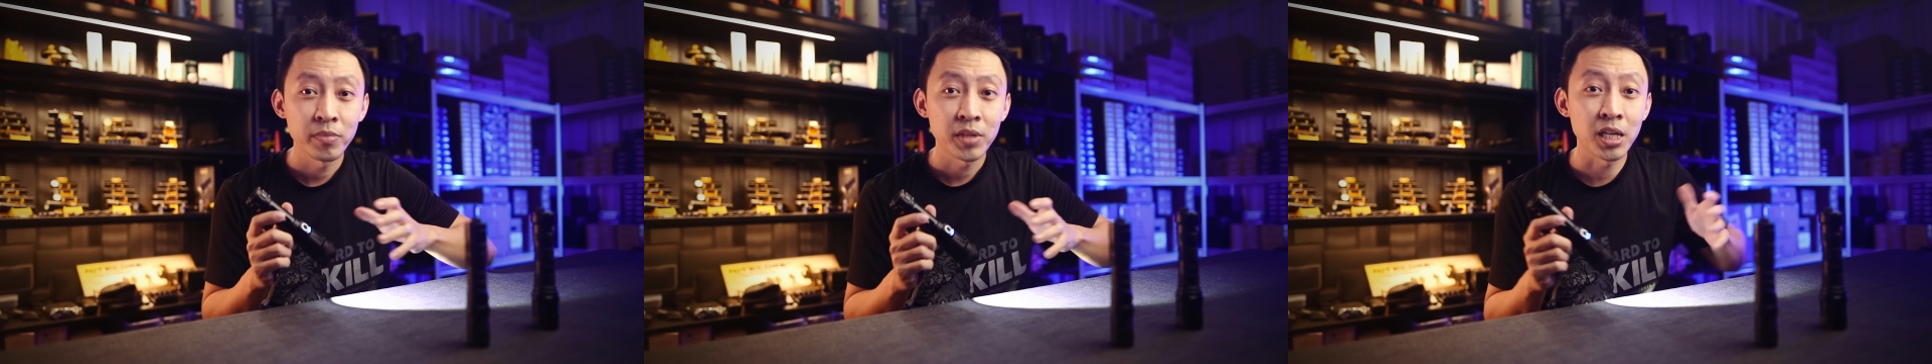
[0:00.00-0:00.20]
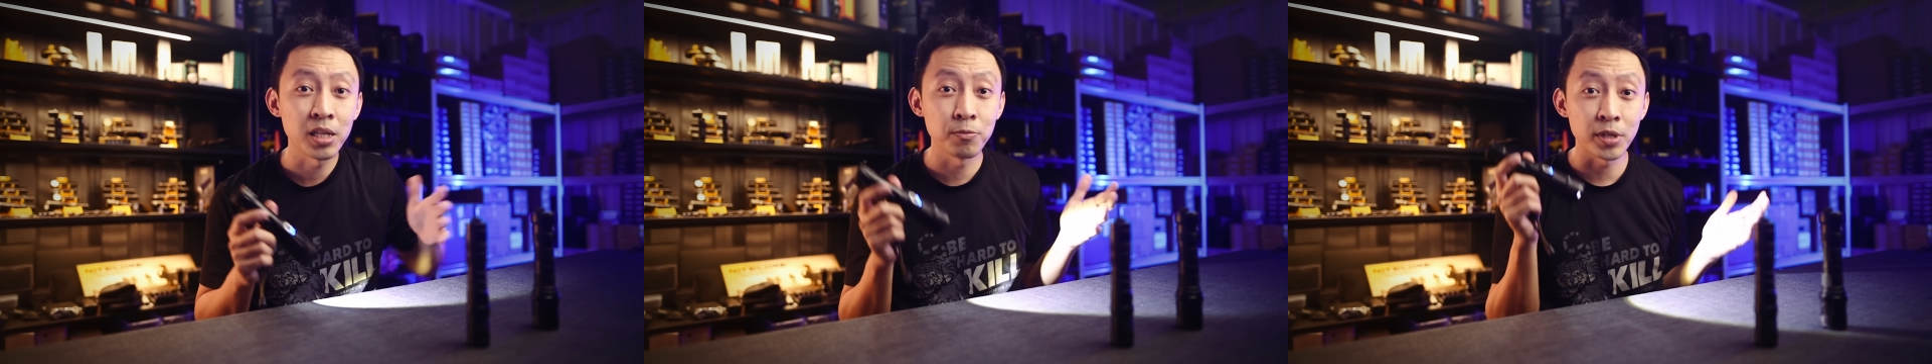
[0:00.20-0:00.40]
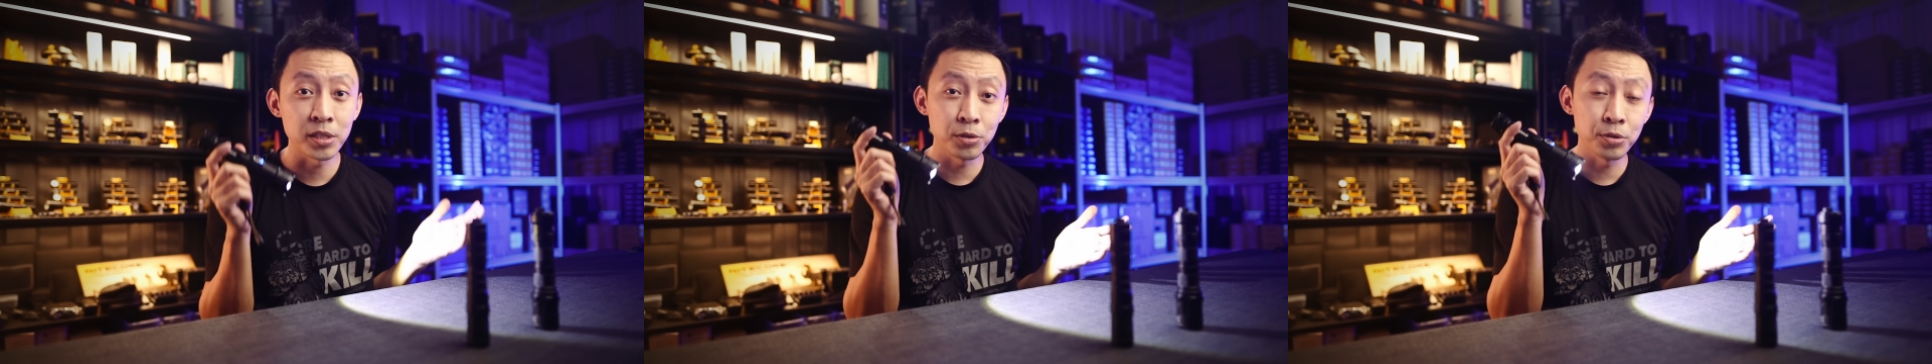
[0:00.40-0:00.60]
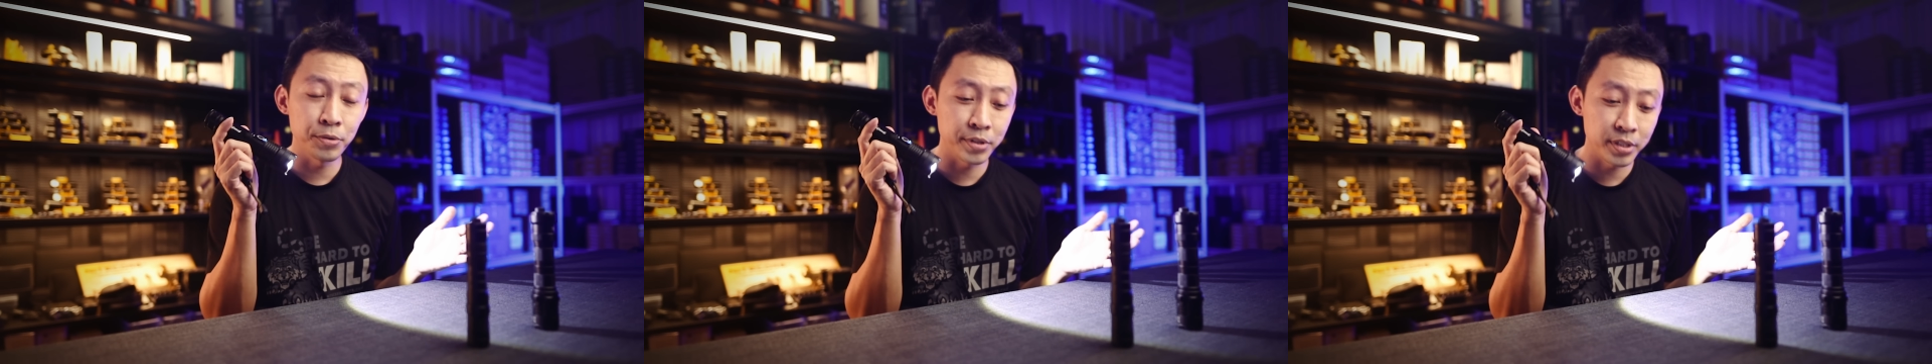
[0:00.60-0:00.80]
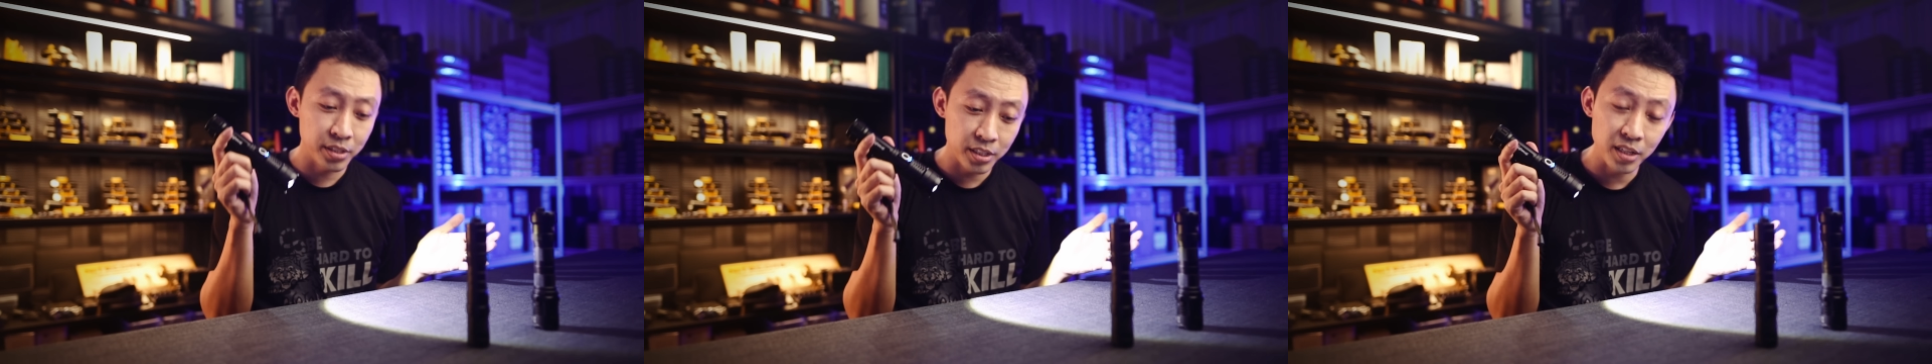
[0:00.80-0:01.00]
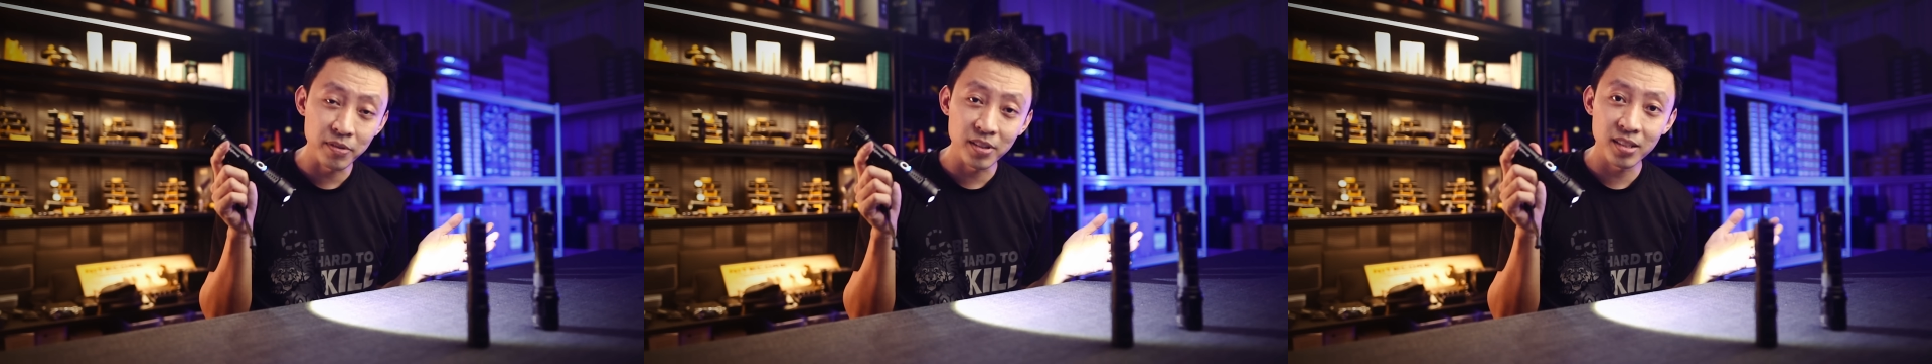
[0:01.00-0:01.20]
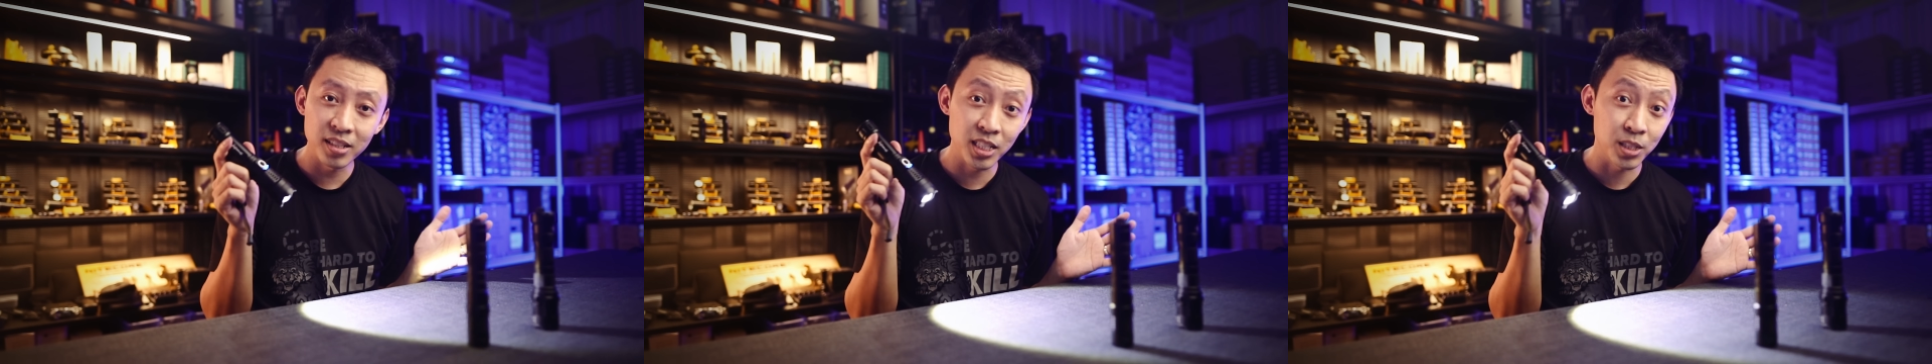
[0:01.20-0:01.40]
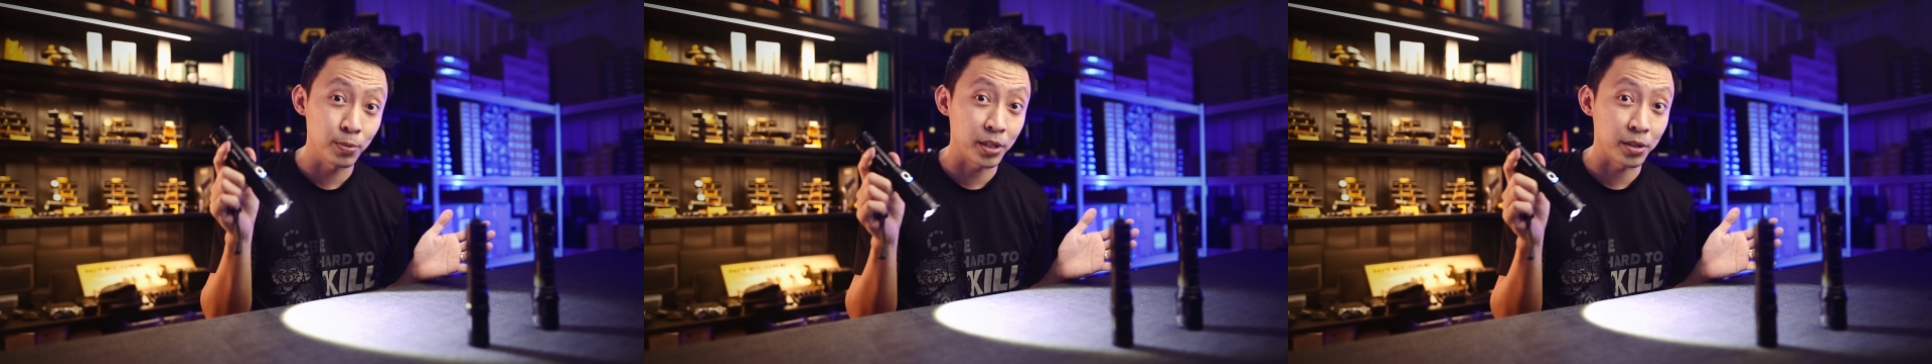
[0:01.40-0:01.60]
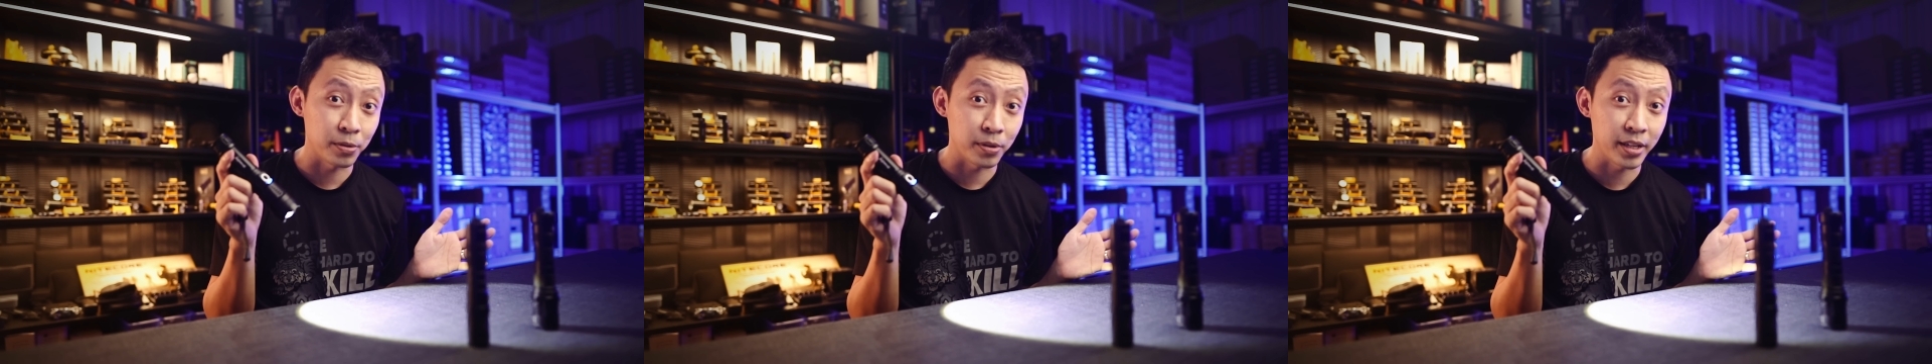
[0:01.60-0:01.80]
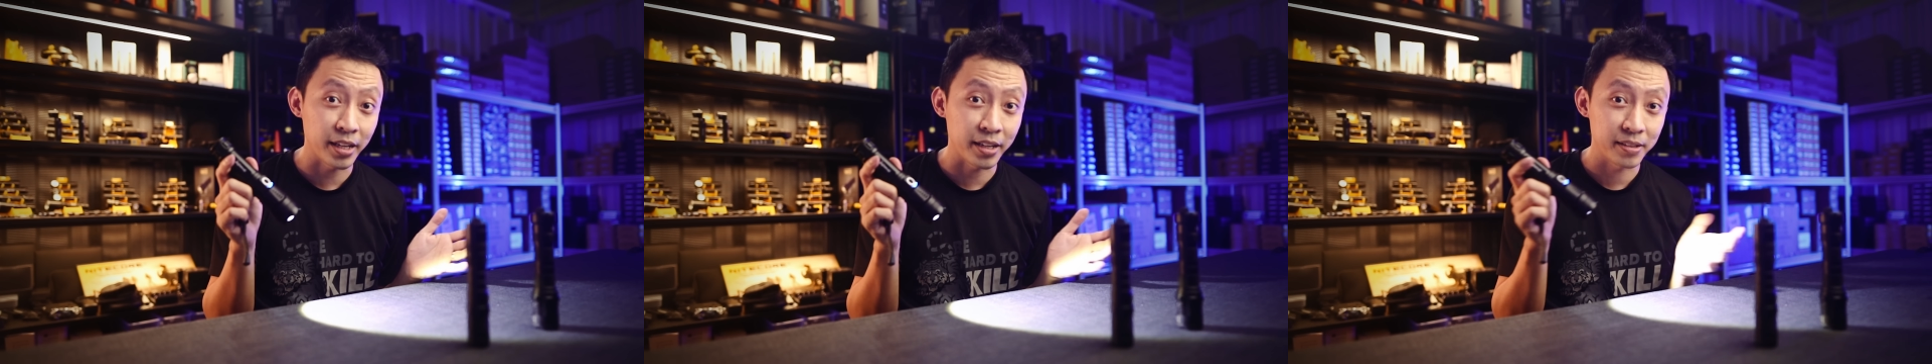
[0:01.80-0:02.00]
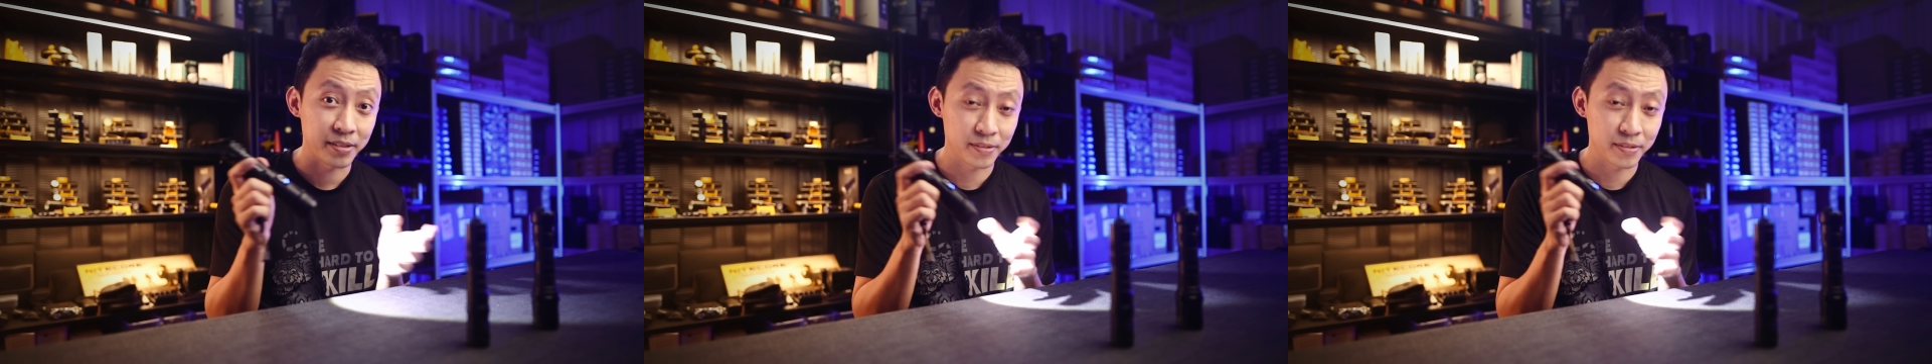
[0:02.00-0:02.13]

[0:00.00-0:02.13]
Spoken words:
and when you receive it, this is what you get.